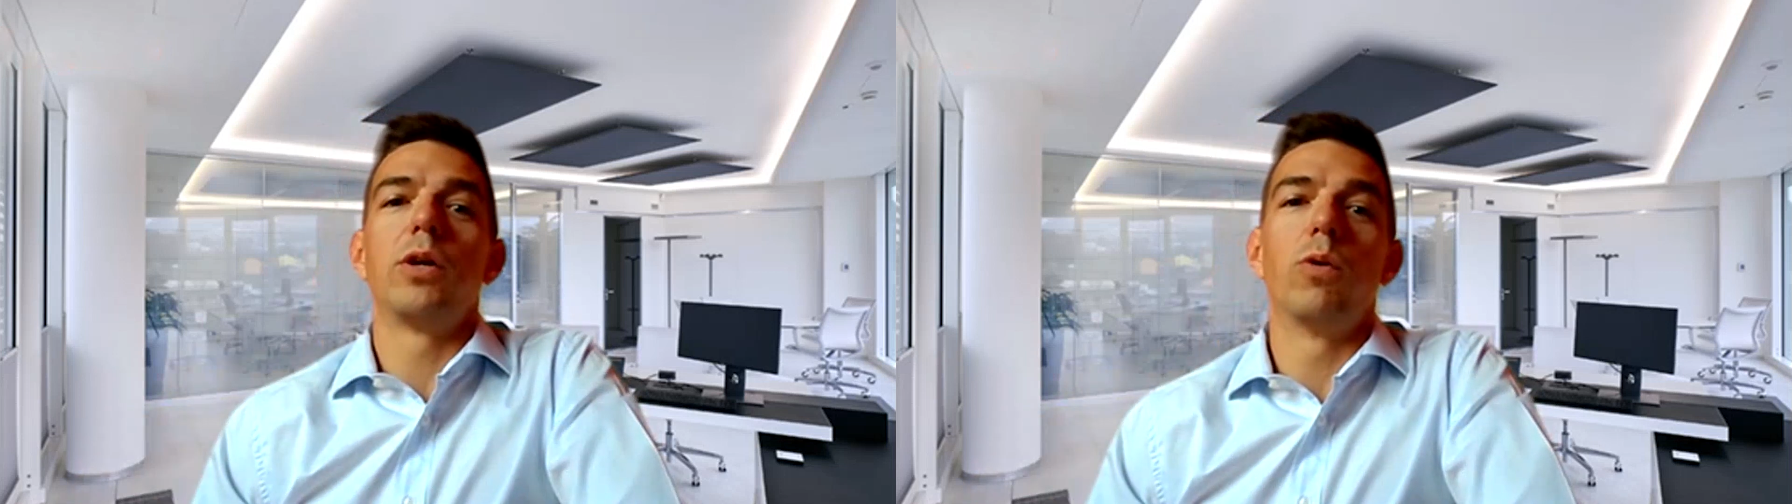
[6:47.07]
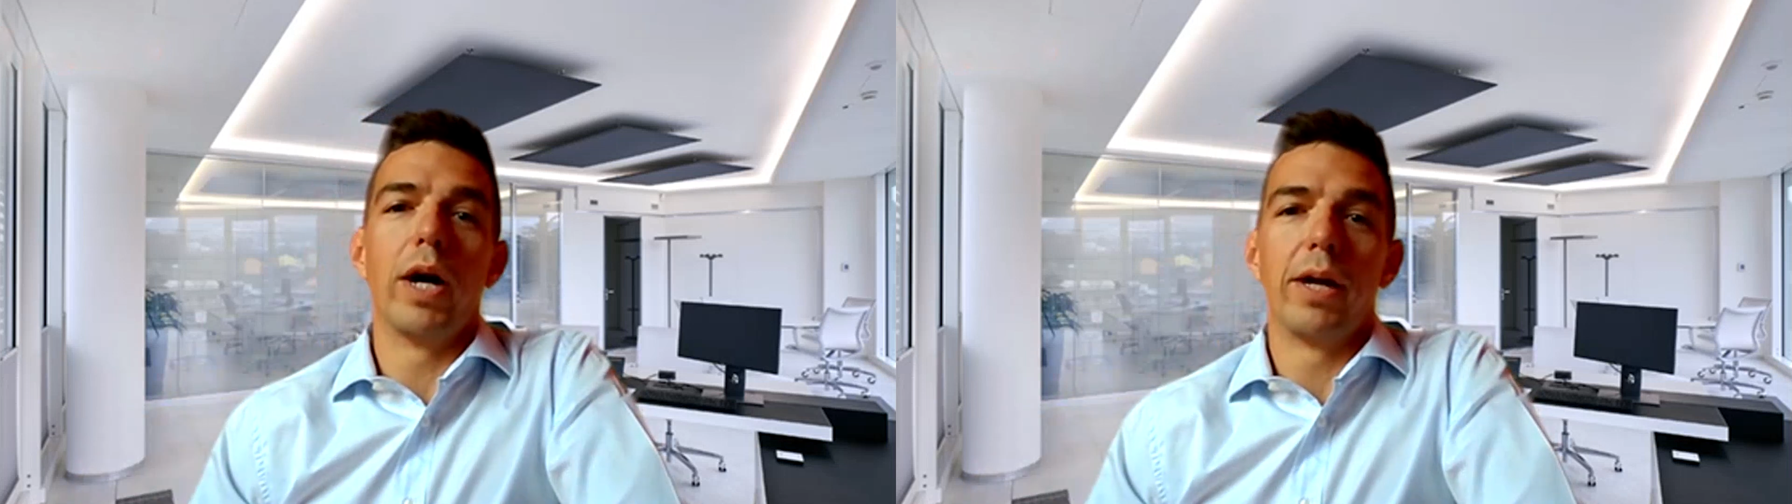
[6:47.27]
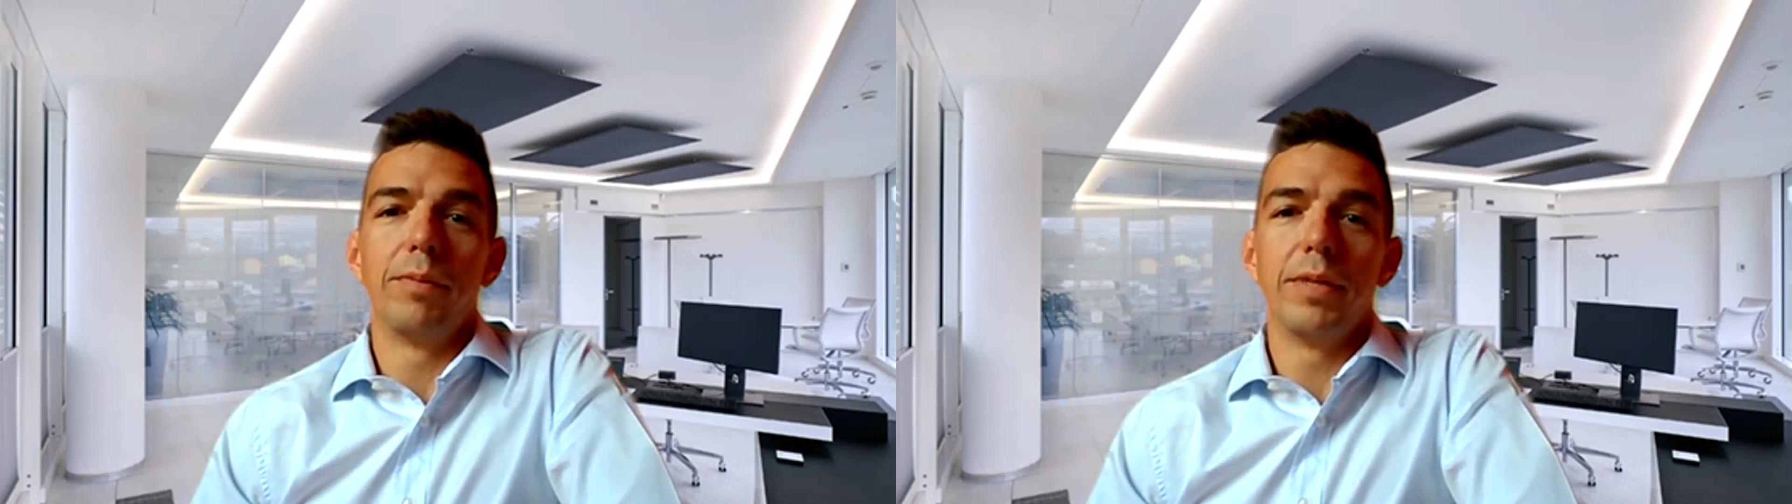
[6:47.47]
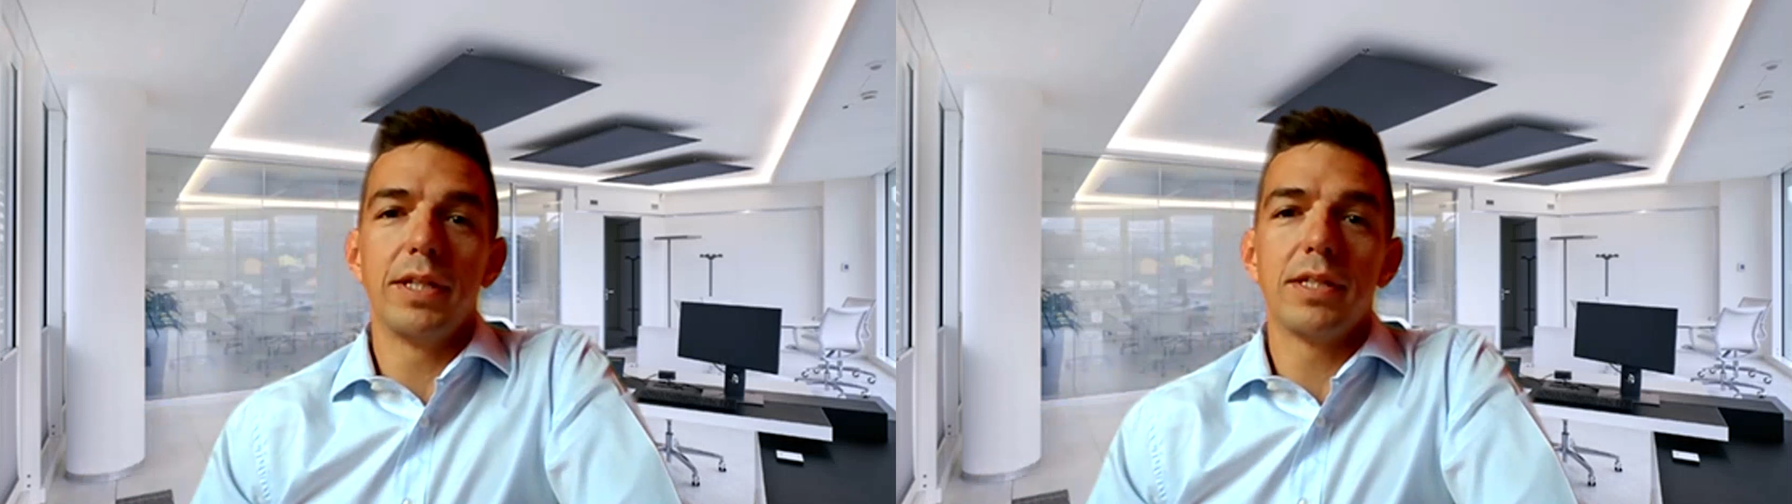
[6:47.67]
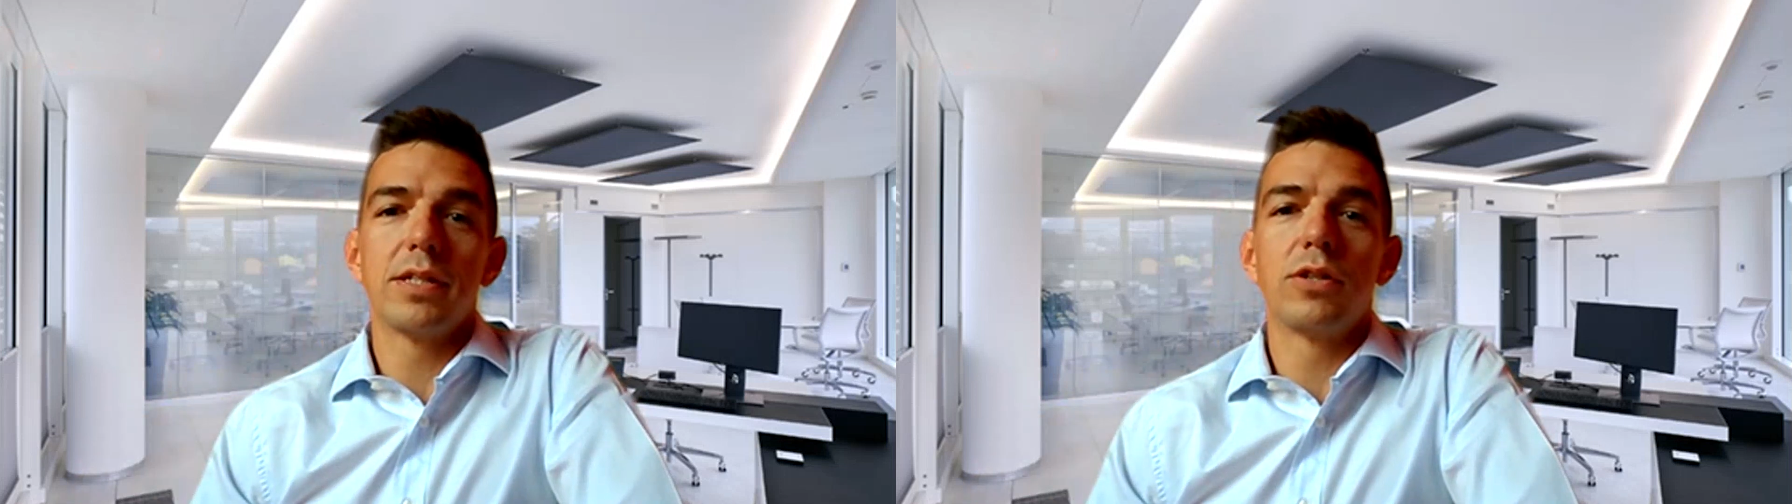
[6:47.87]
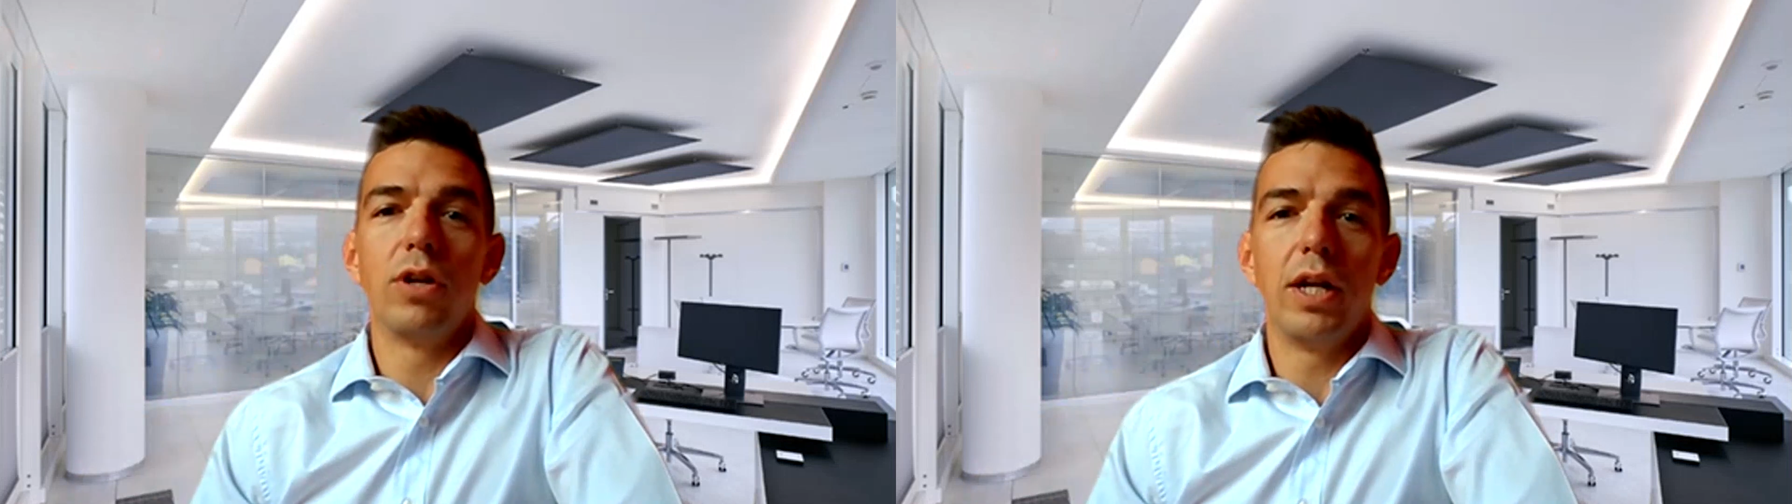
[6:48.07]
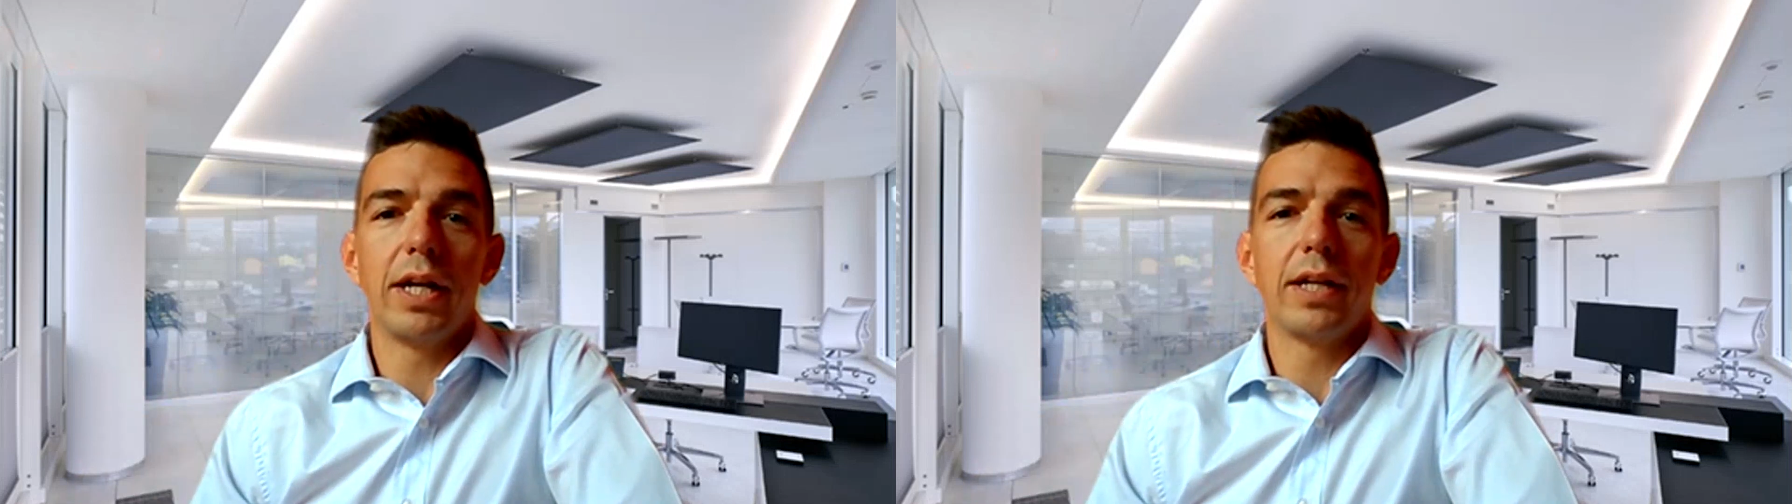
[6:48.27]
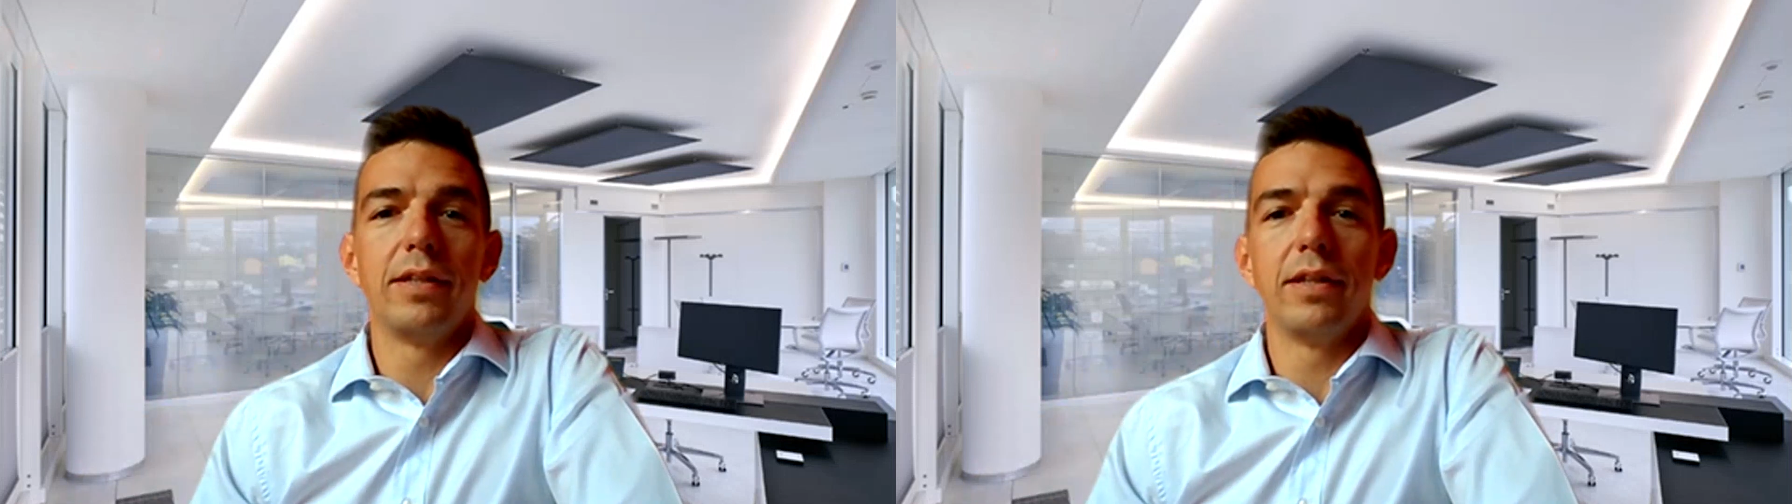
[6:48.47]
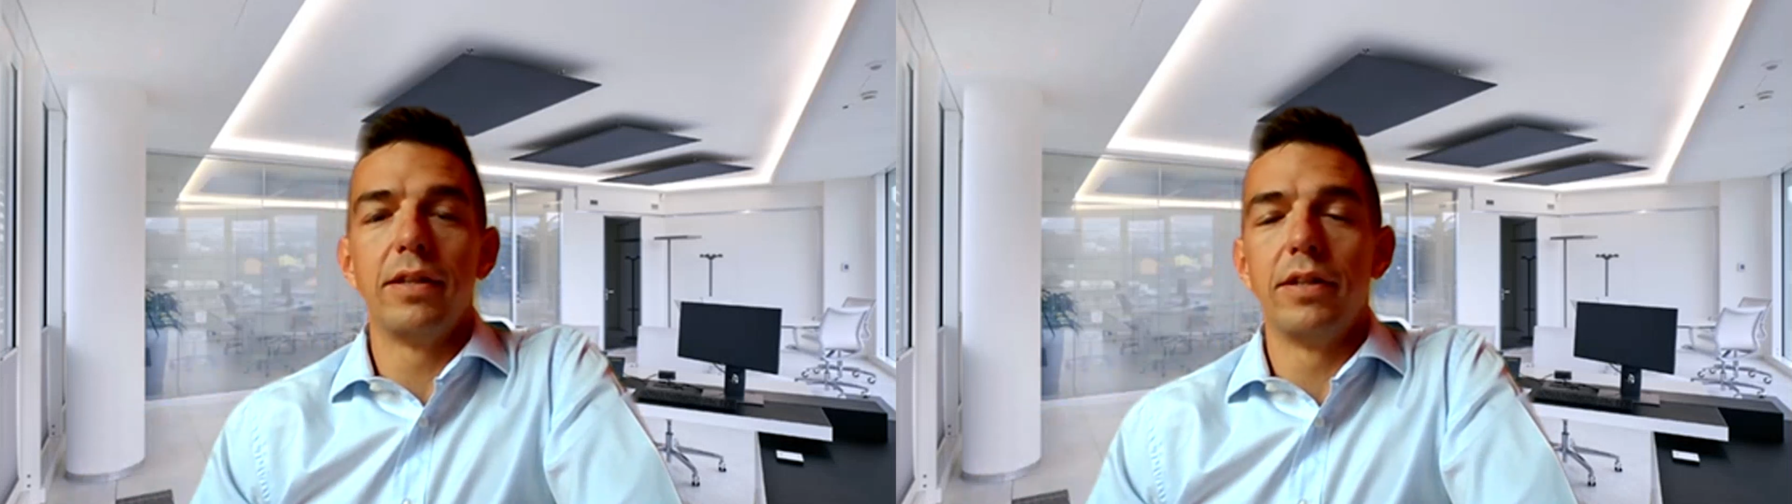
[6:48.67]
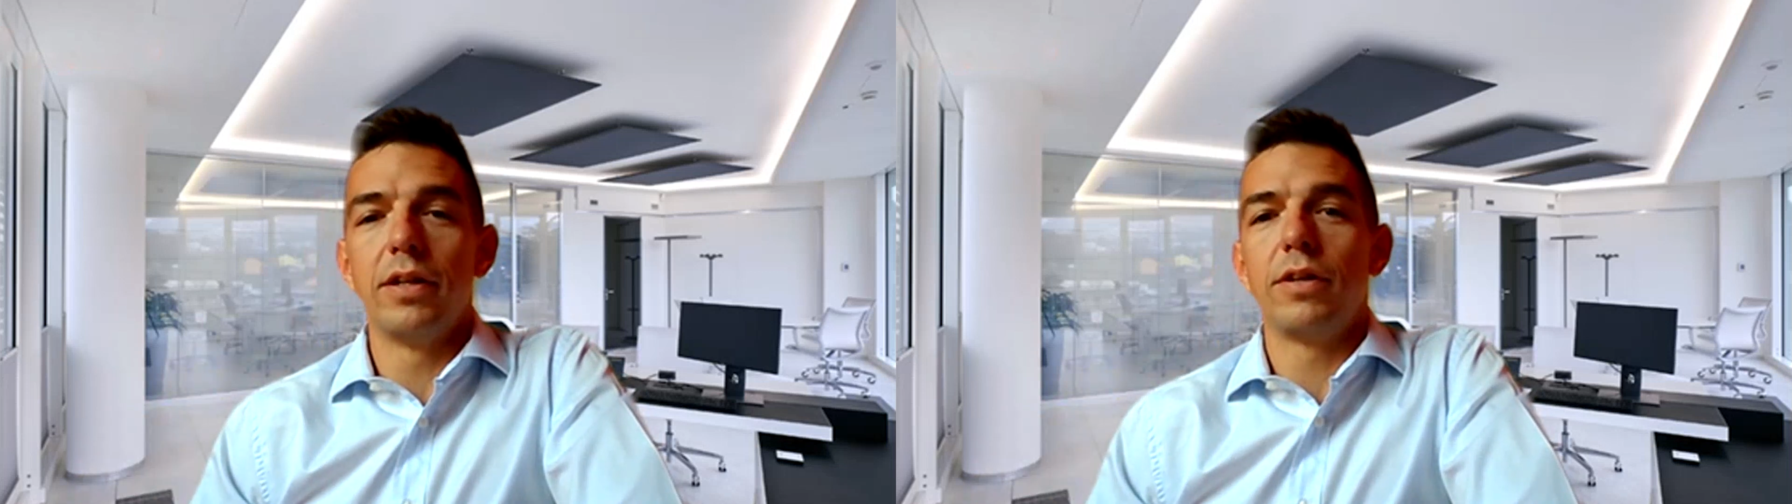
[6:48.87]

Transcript: requirements collected